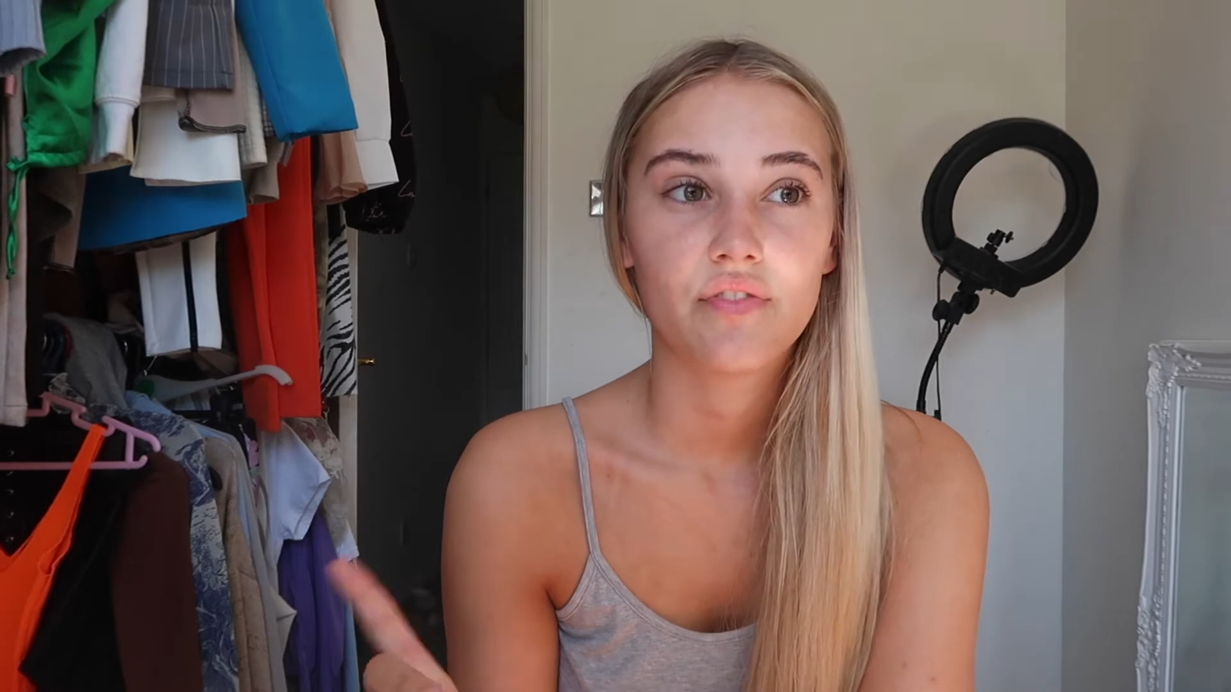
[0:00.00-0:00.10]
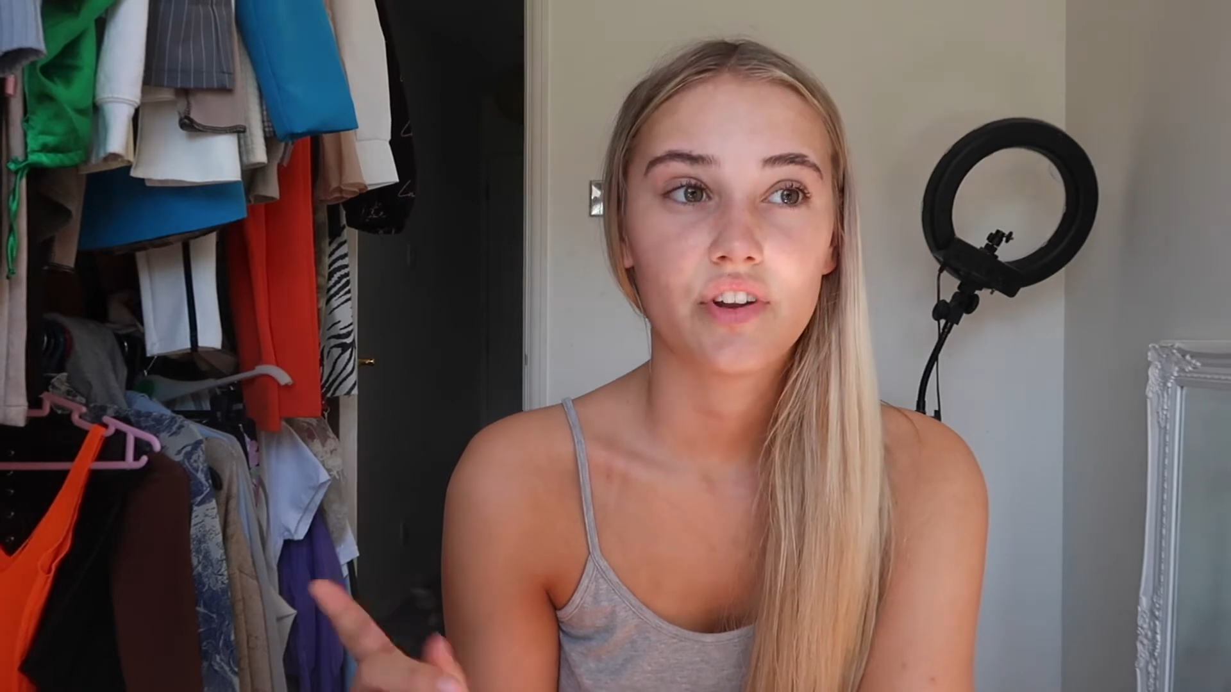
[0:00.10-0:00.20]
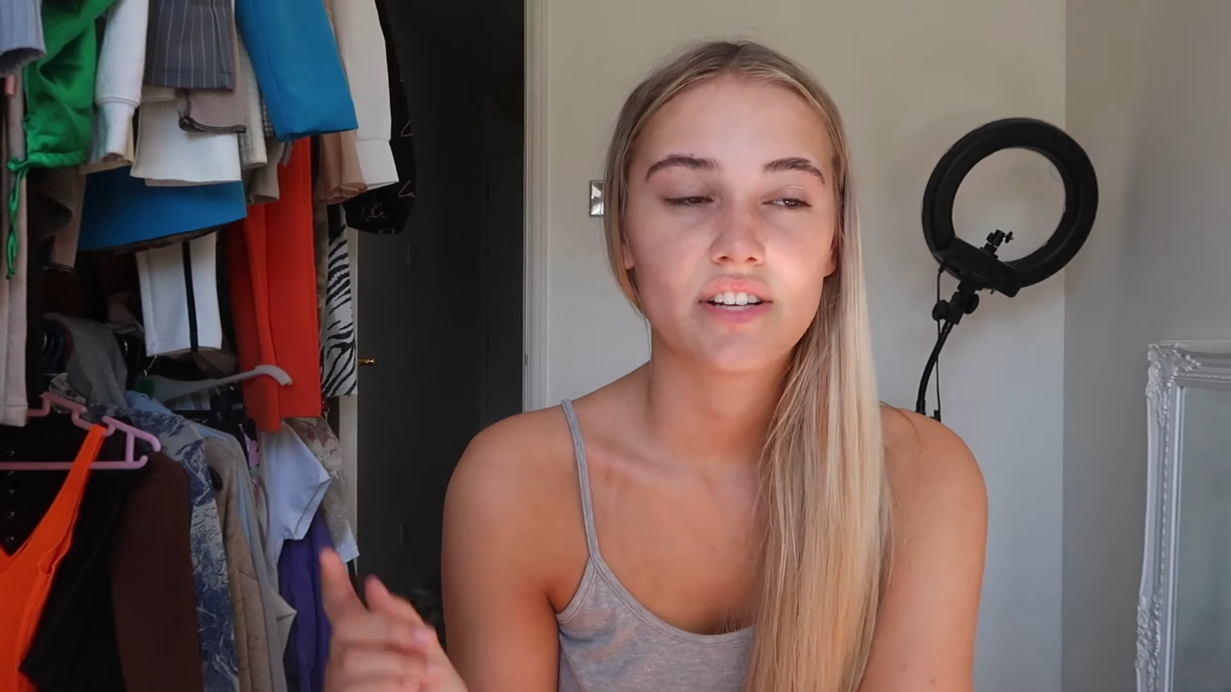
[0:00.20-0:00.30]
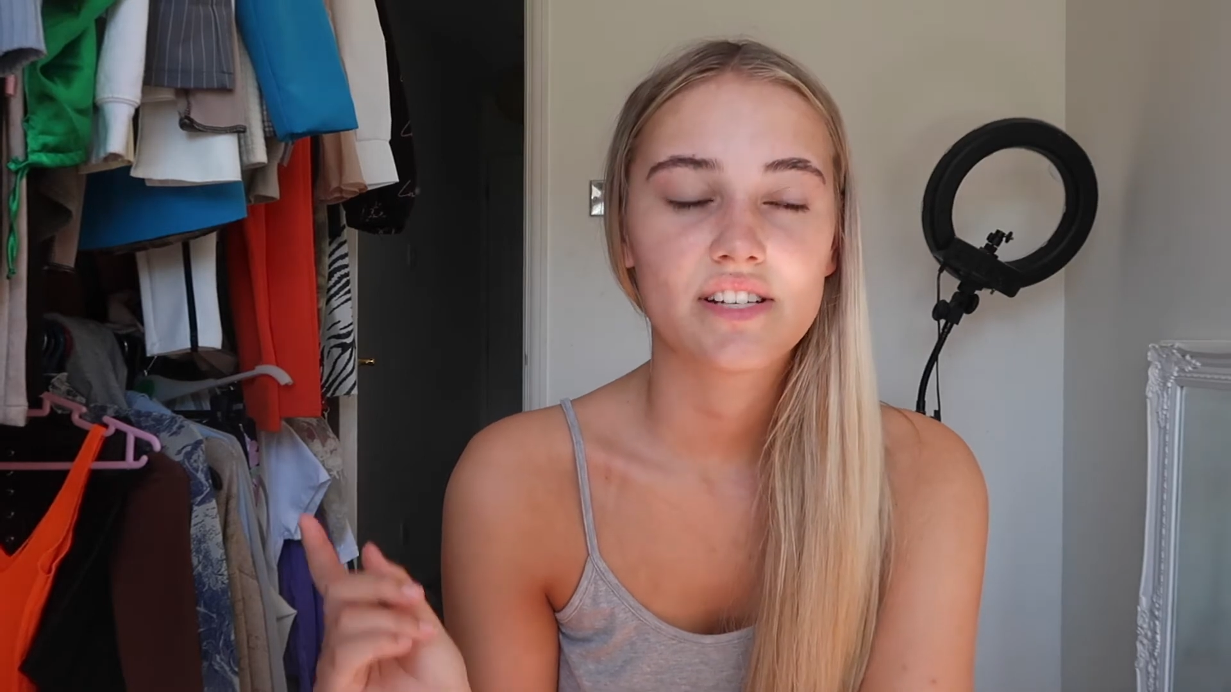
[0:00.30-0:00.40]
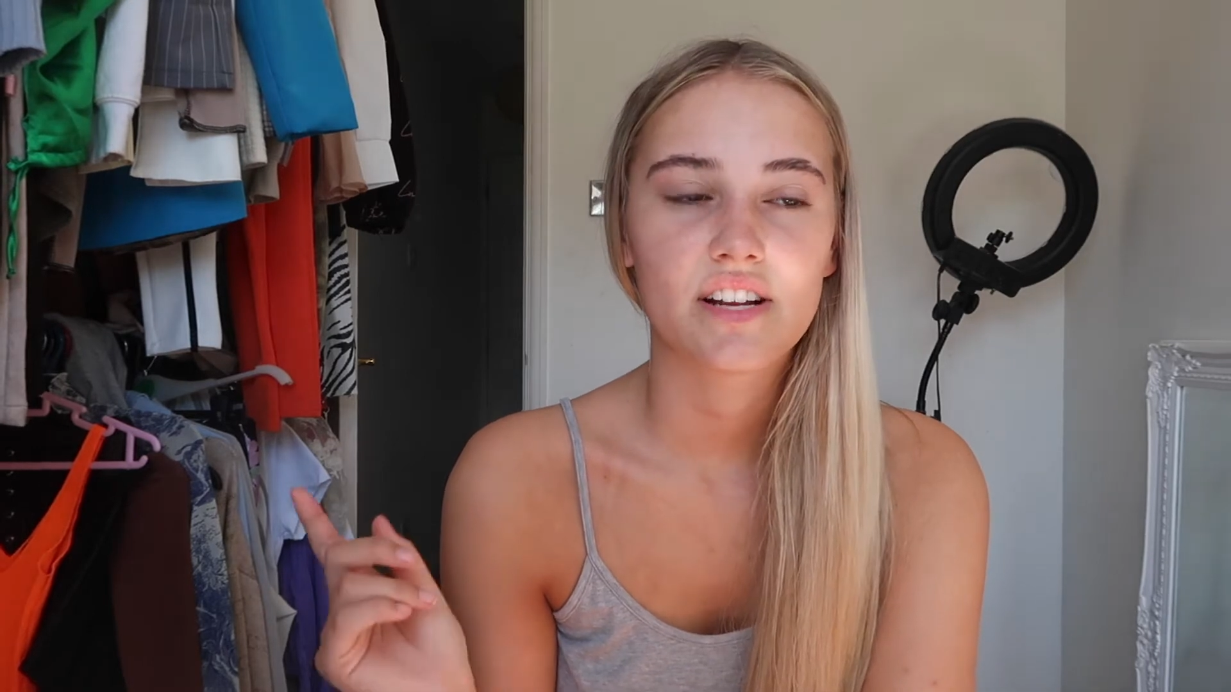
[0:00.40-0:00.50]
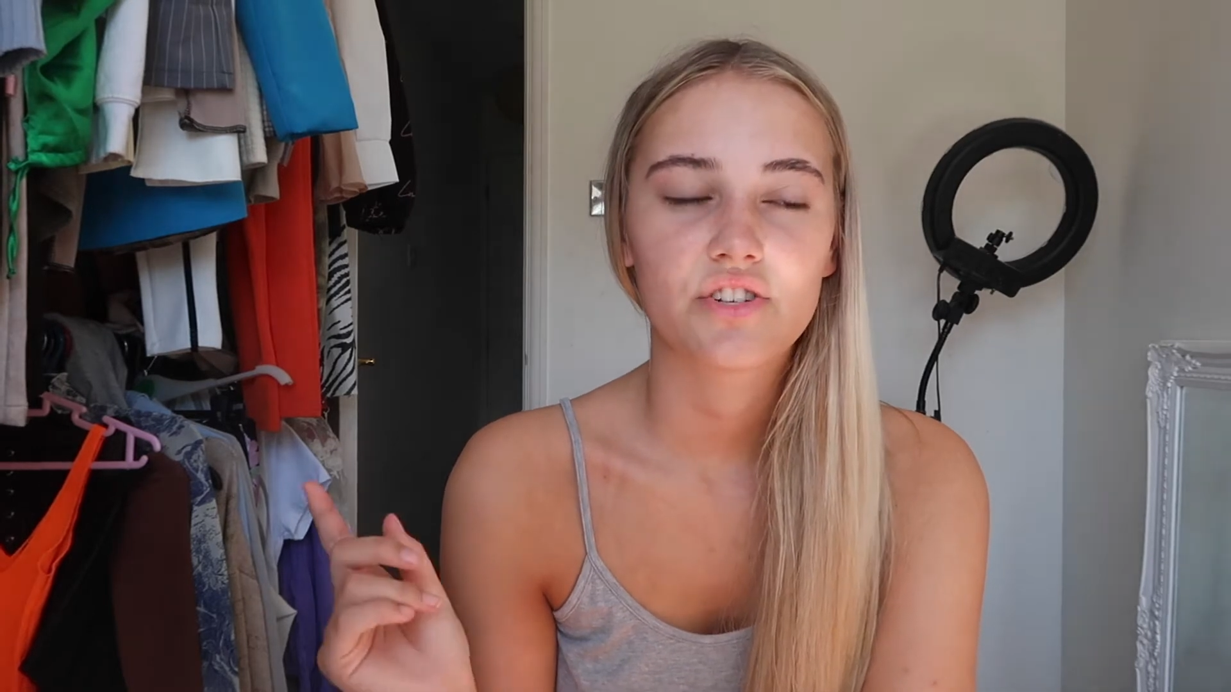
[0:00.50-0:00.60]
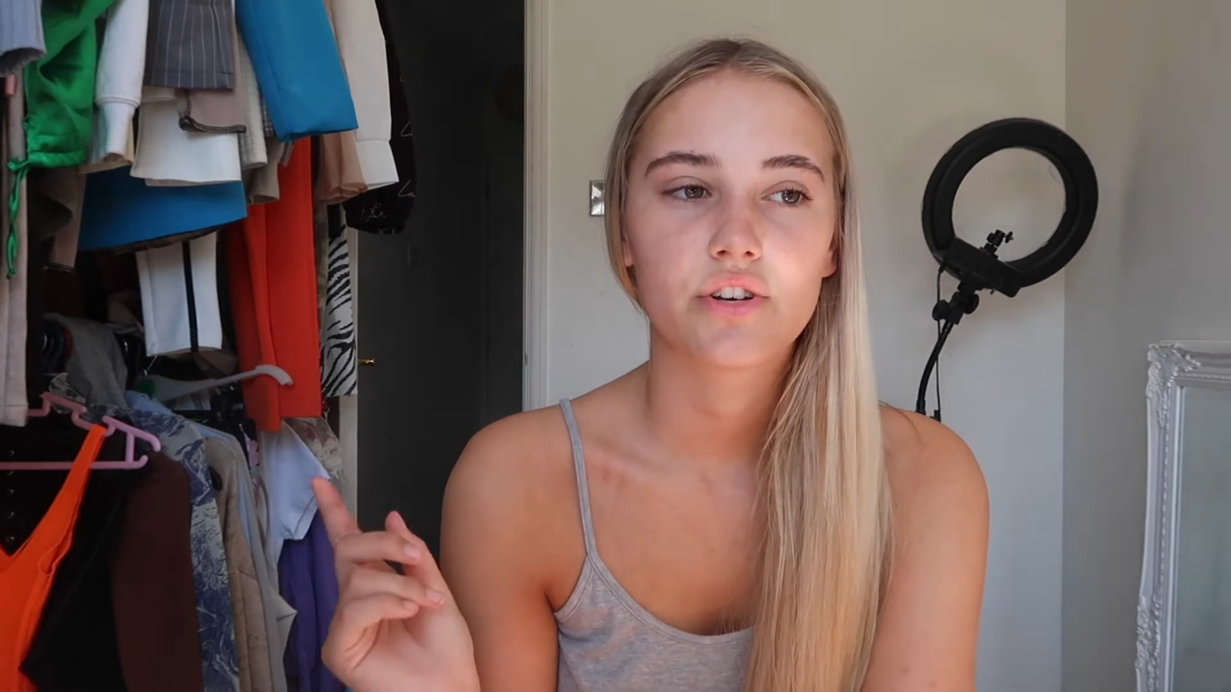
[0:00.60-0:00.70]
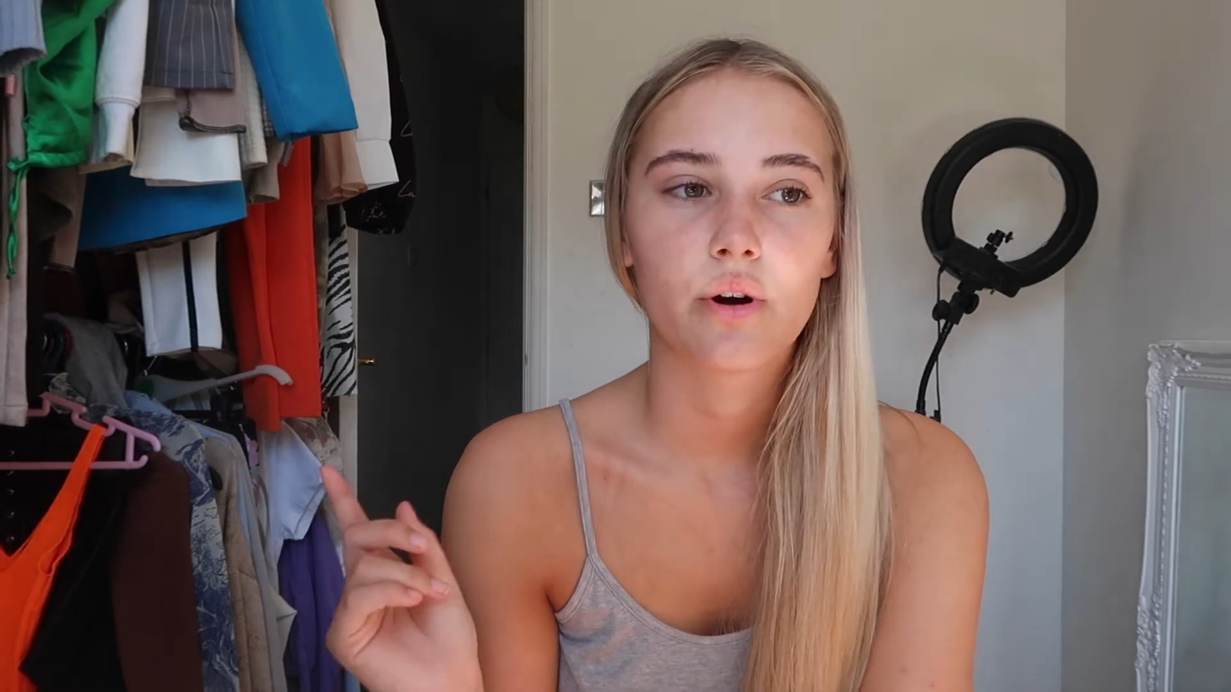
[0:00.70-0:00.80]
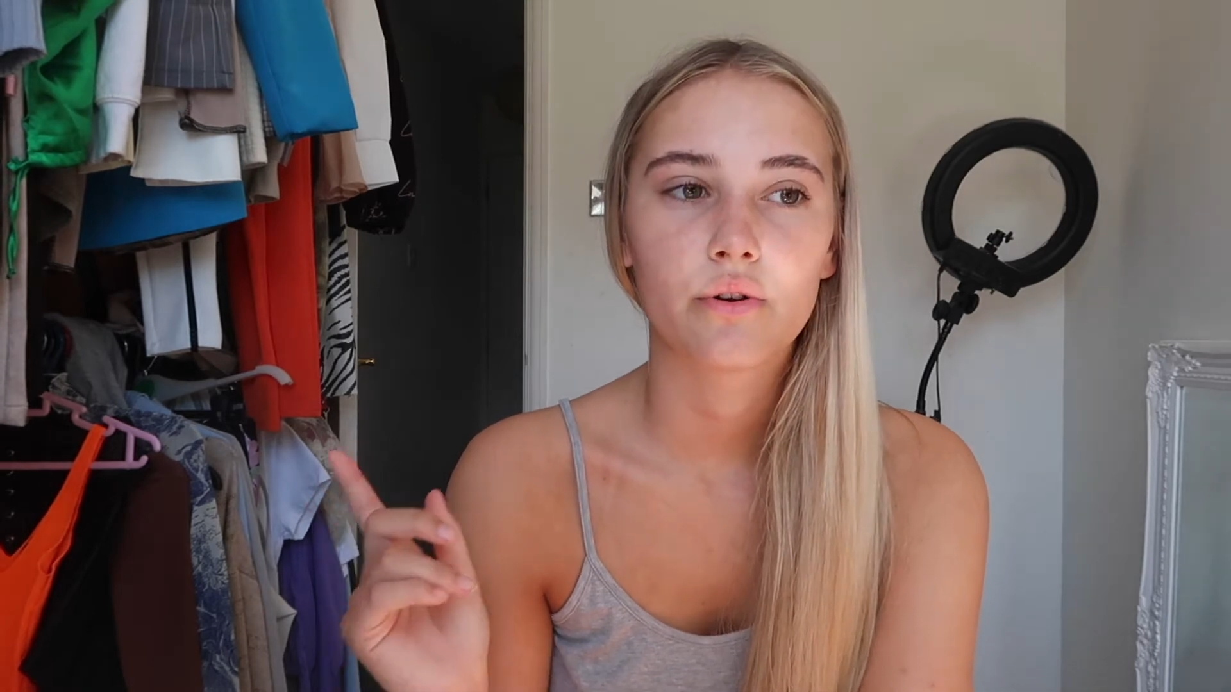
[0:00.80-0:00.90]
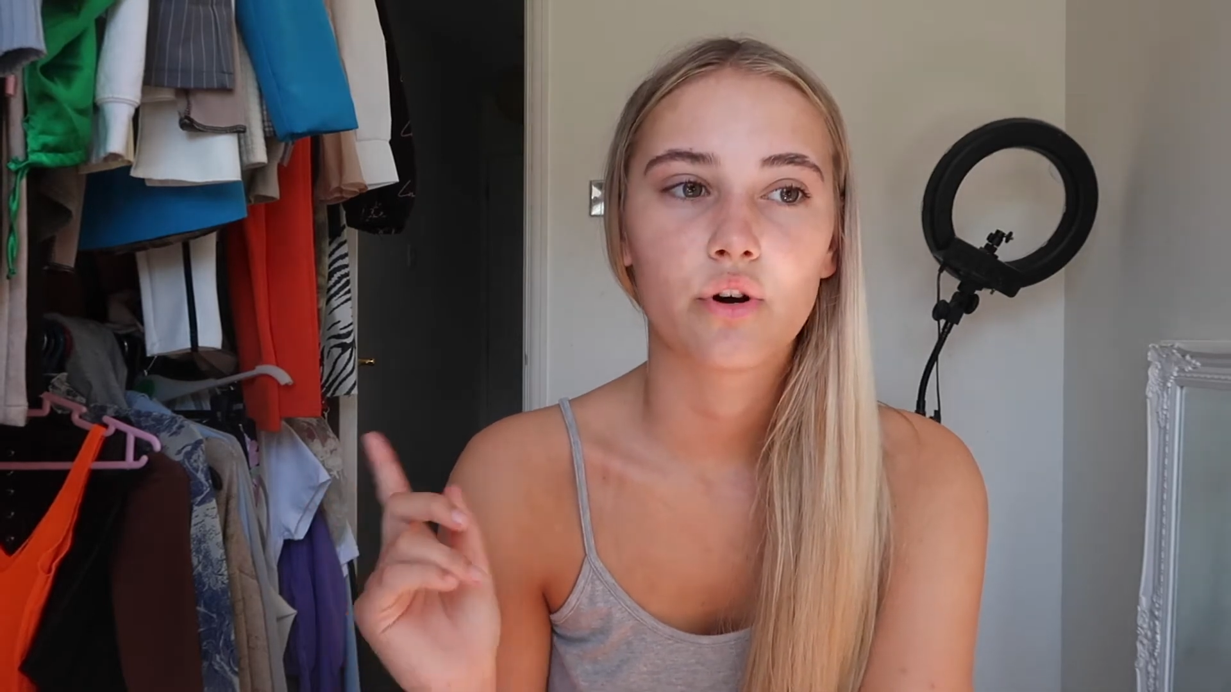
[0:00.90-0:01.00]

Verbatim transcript: then I did actually go on